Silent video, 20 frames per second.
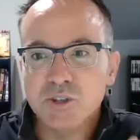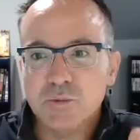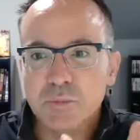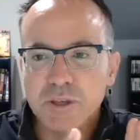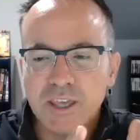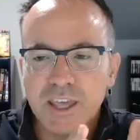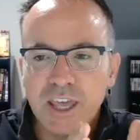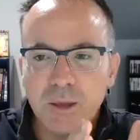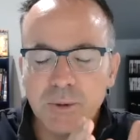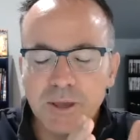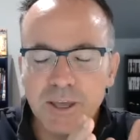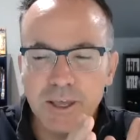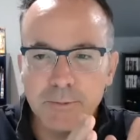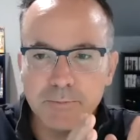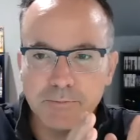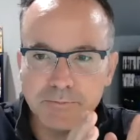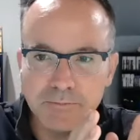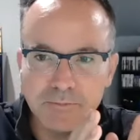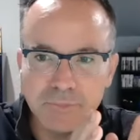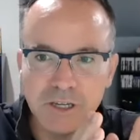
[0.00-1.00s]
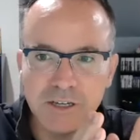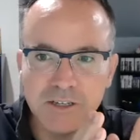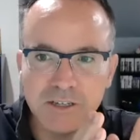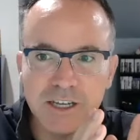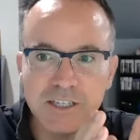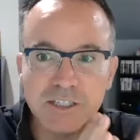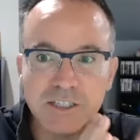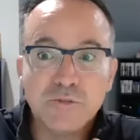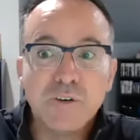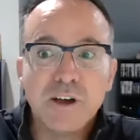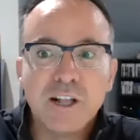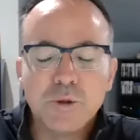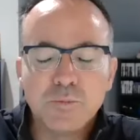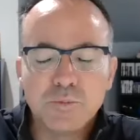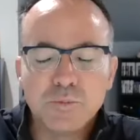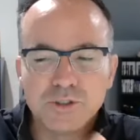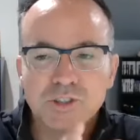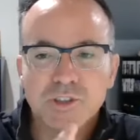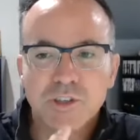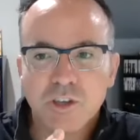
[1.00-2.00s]
You became a a, a
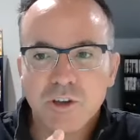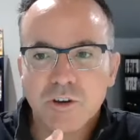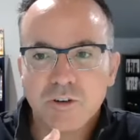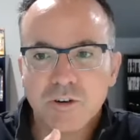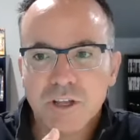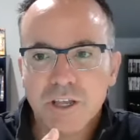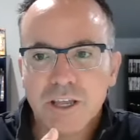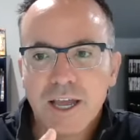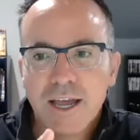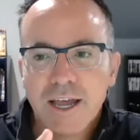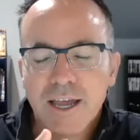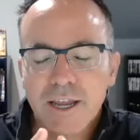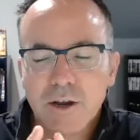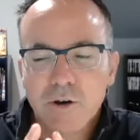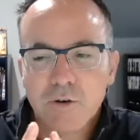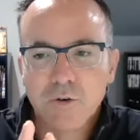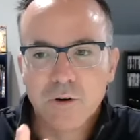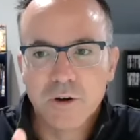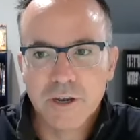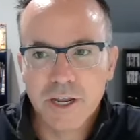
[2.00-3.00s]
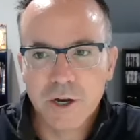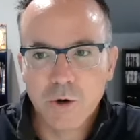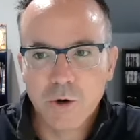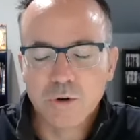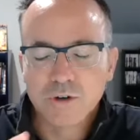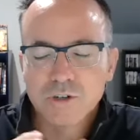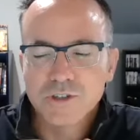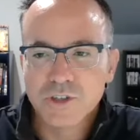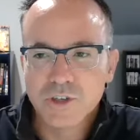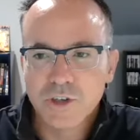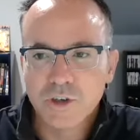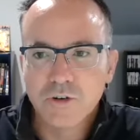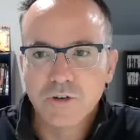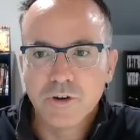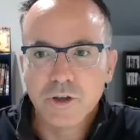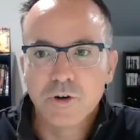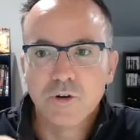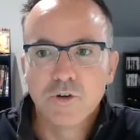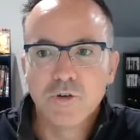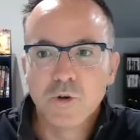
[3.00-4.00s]
developer security guy or a network
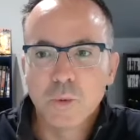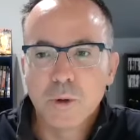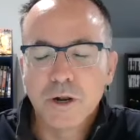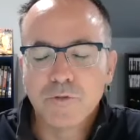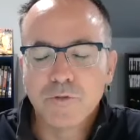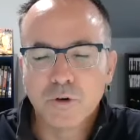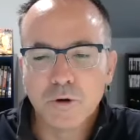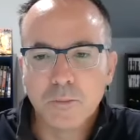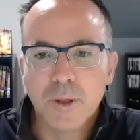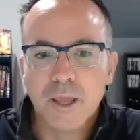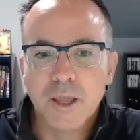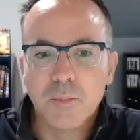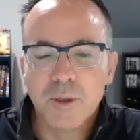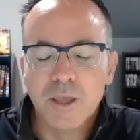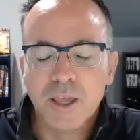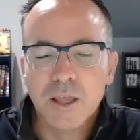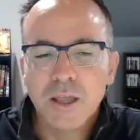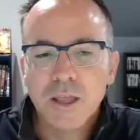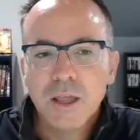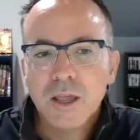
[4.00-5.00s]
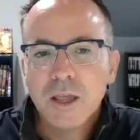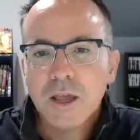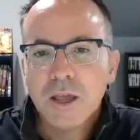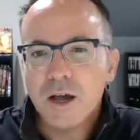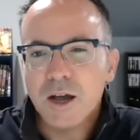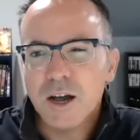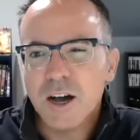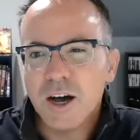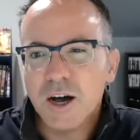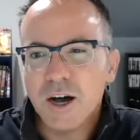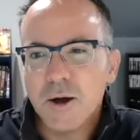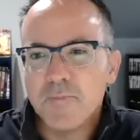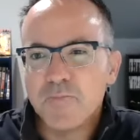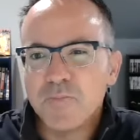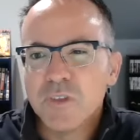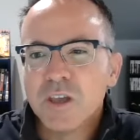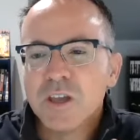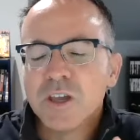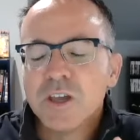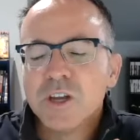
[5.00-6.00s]
security girl, whatever it may be.
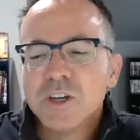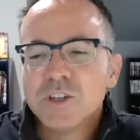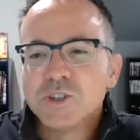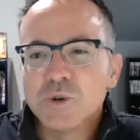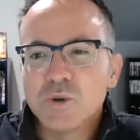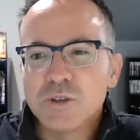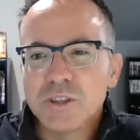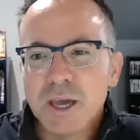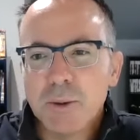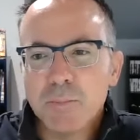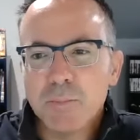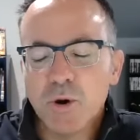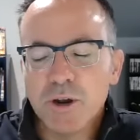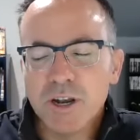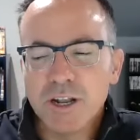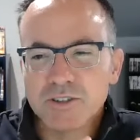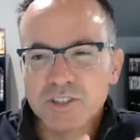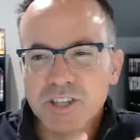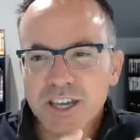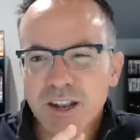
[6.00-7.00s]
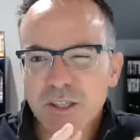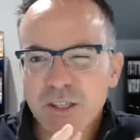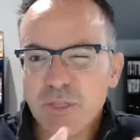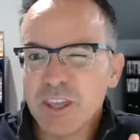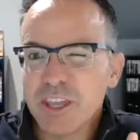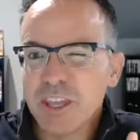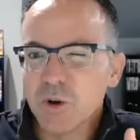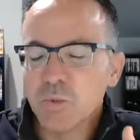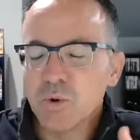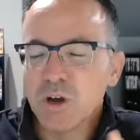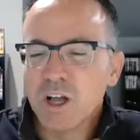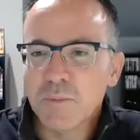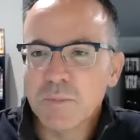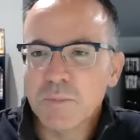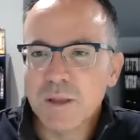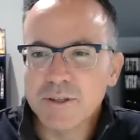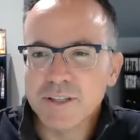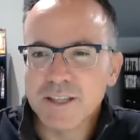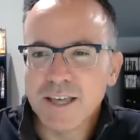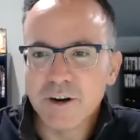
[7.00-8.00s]
Um, so at that point, I was kind of thinking, well,
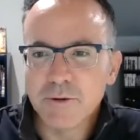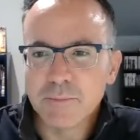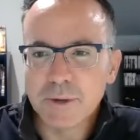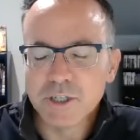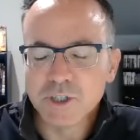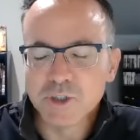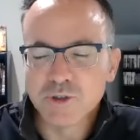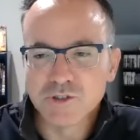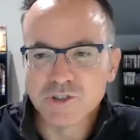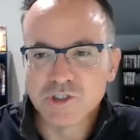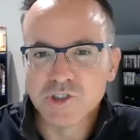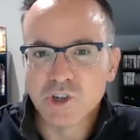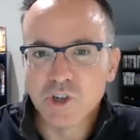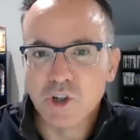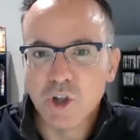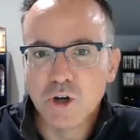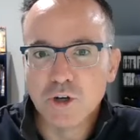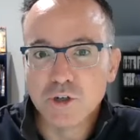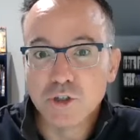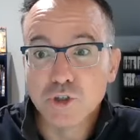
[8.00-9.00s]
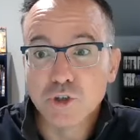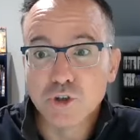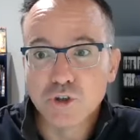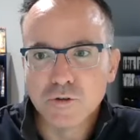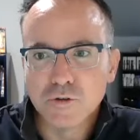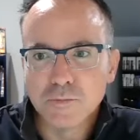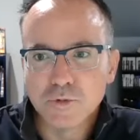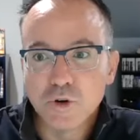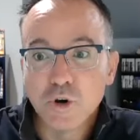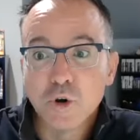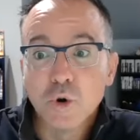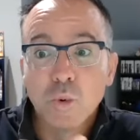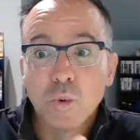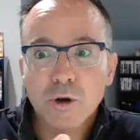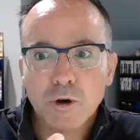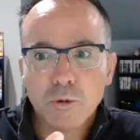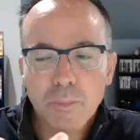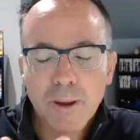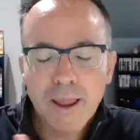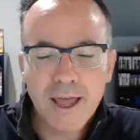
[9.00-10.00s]
maybe I'm not sure this is a long term
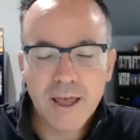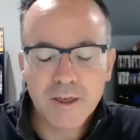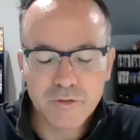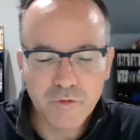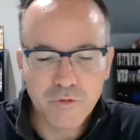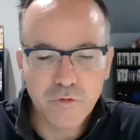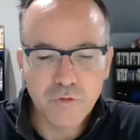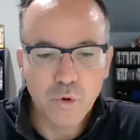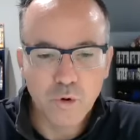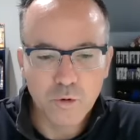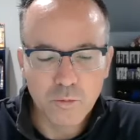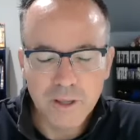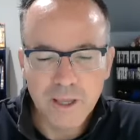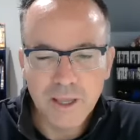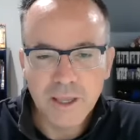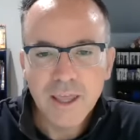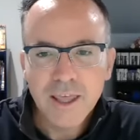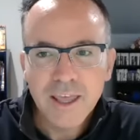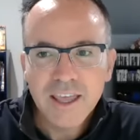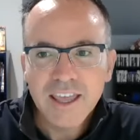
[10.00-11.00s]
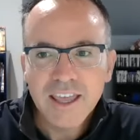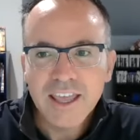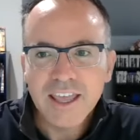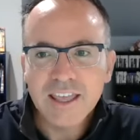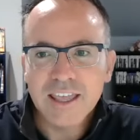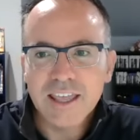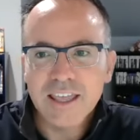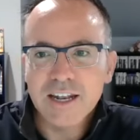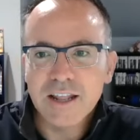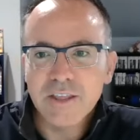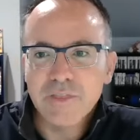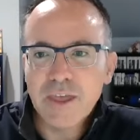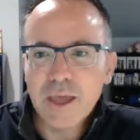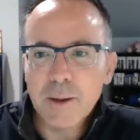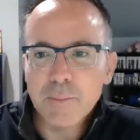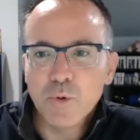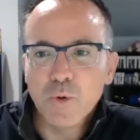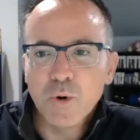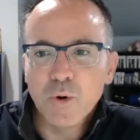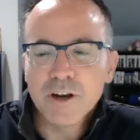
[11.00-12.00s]
career path for me. And, and, at
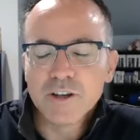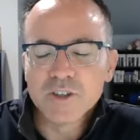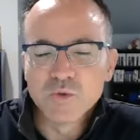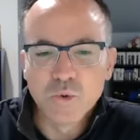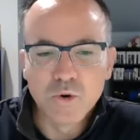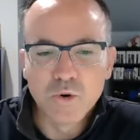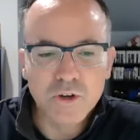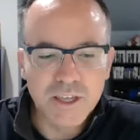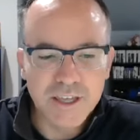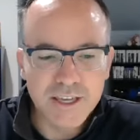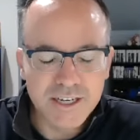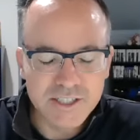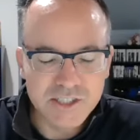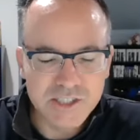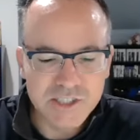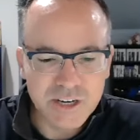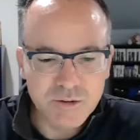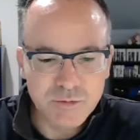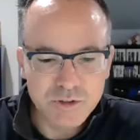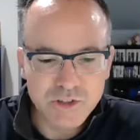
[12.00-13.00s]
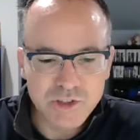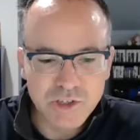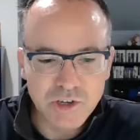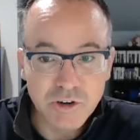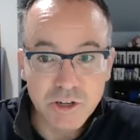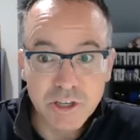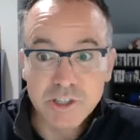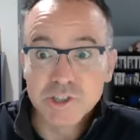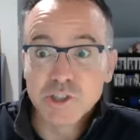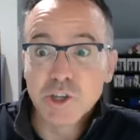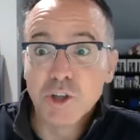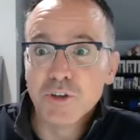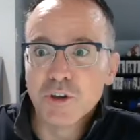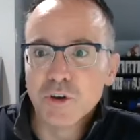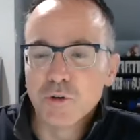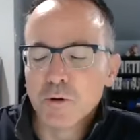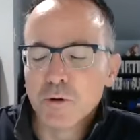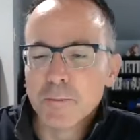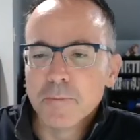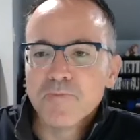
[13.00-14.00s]
that point, I was working at a cybersecurity
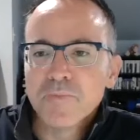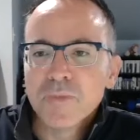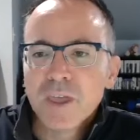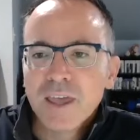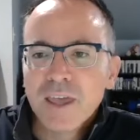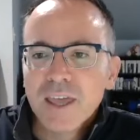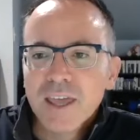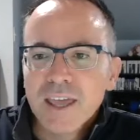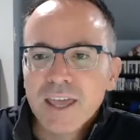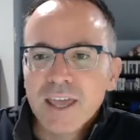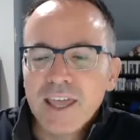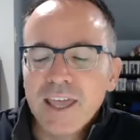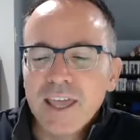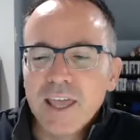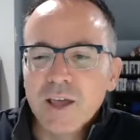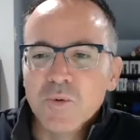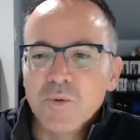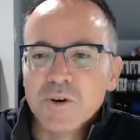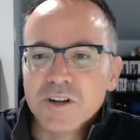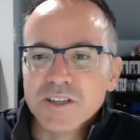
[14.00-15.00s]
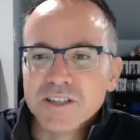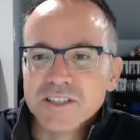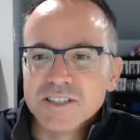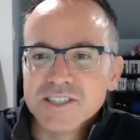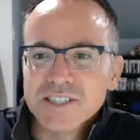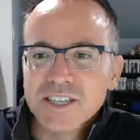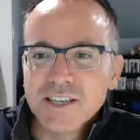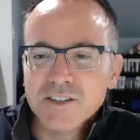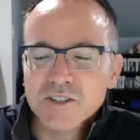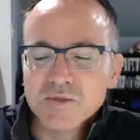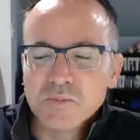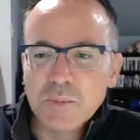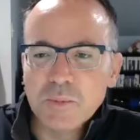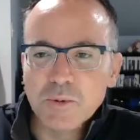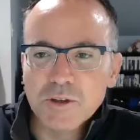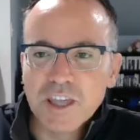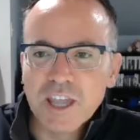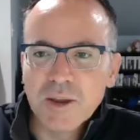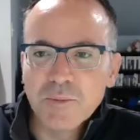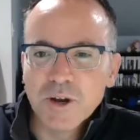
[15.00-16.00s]
consulting group. And one of the
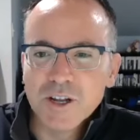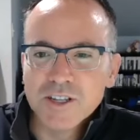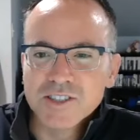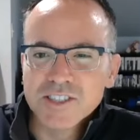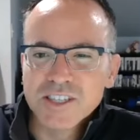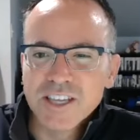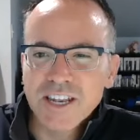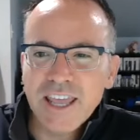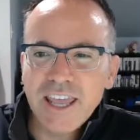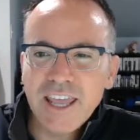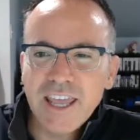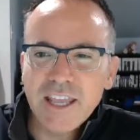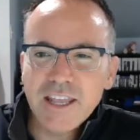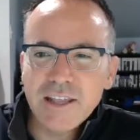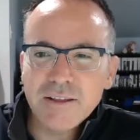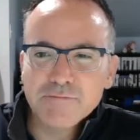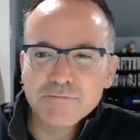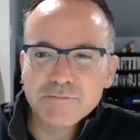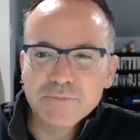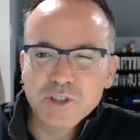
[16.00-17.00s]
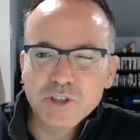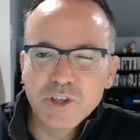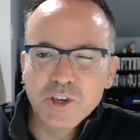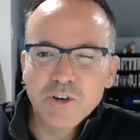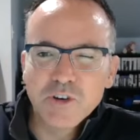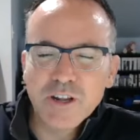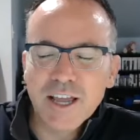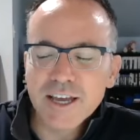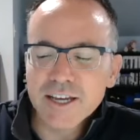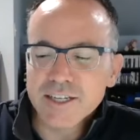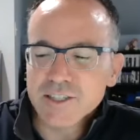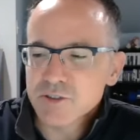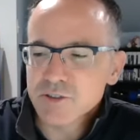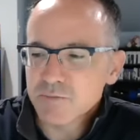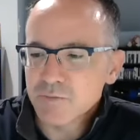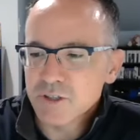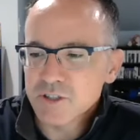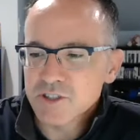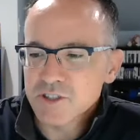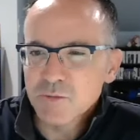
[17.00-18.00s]
salespeople came around and said, Hey, security
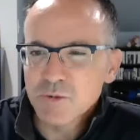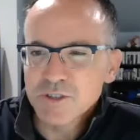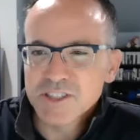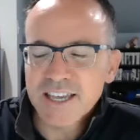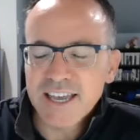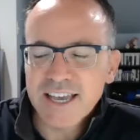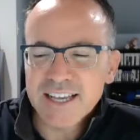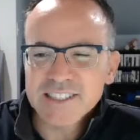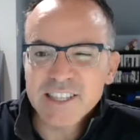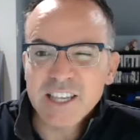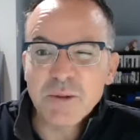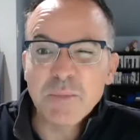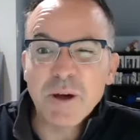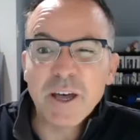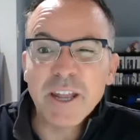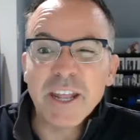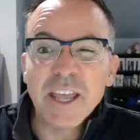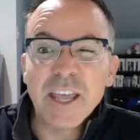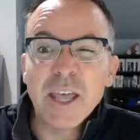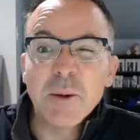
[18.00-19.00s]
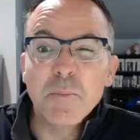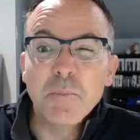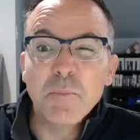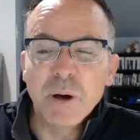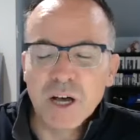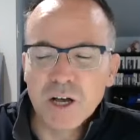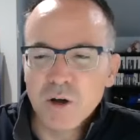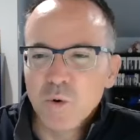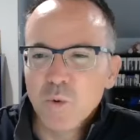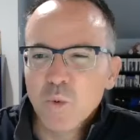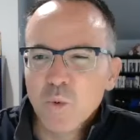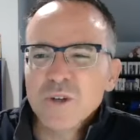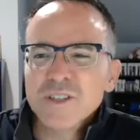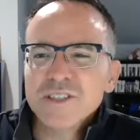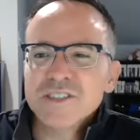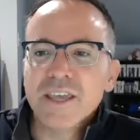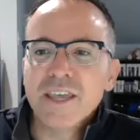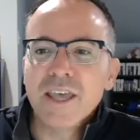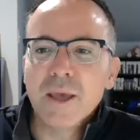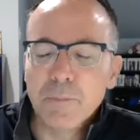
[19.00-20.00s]
guys, someone's asking about HIPAA.
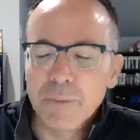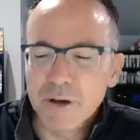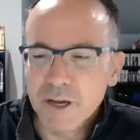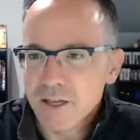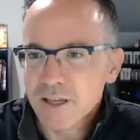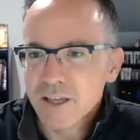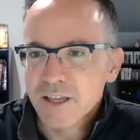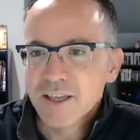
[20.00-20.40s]
What's HIPAA?